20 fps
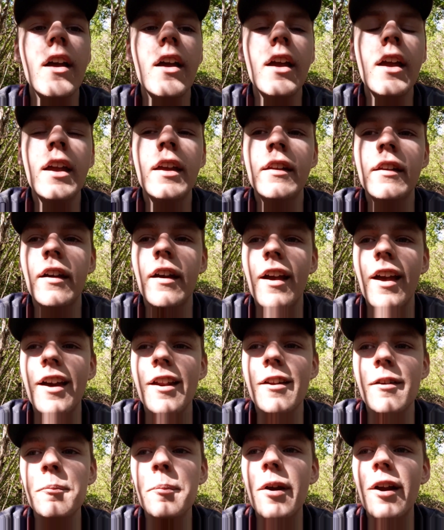And I had
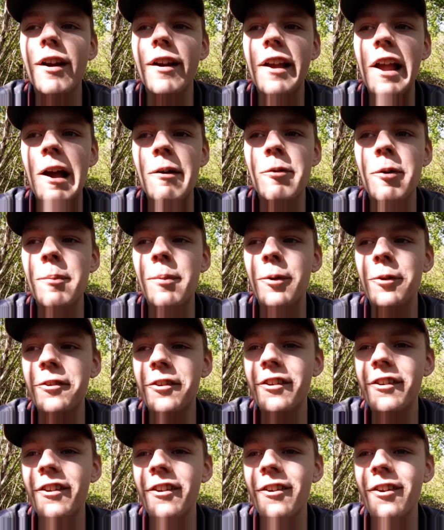a pair of cowboy
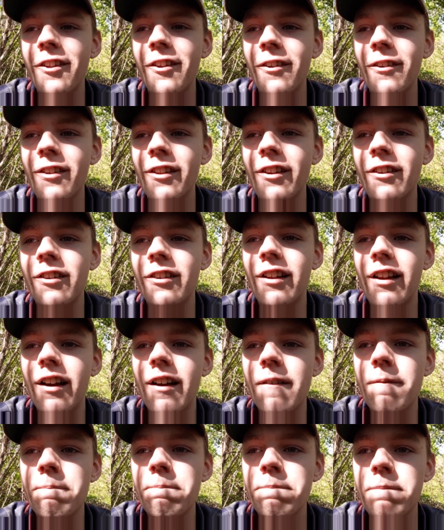boots too. They were
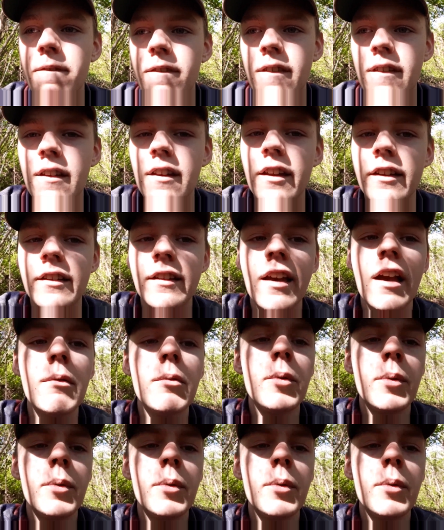little Like the cowboy